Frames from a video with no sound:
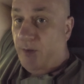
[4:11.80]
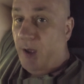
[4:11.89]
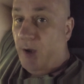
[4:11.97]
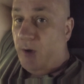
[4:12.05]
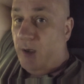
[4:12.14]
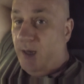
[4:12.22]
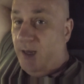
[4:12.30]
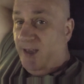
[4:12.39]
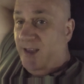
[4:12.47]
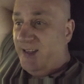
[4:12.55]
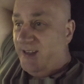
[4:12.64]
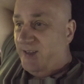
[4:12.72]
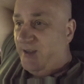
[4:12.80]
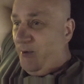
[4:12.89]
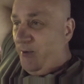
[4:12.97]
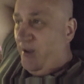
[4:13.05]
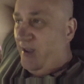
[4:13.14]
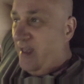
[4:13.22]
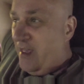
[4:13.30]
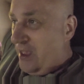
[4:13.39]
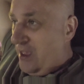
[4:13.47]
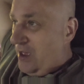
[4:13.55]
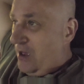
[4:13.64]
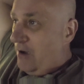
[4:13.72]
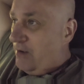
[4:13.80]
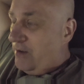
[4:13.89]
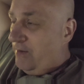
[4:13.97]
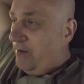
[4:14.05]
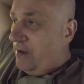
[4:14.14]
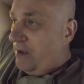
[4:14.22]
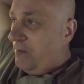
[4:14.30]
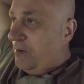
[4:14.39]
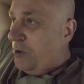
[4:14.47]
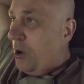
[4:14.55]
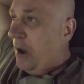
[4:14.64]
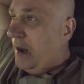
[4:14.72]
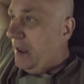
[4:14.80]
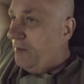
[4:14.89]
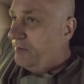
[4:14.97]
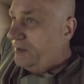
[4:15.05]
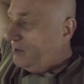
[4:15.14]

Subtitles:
the balcony. So not allowed to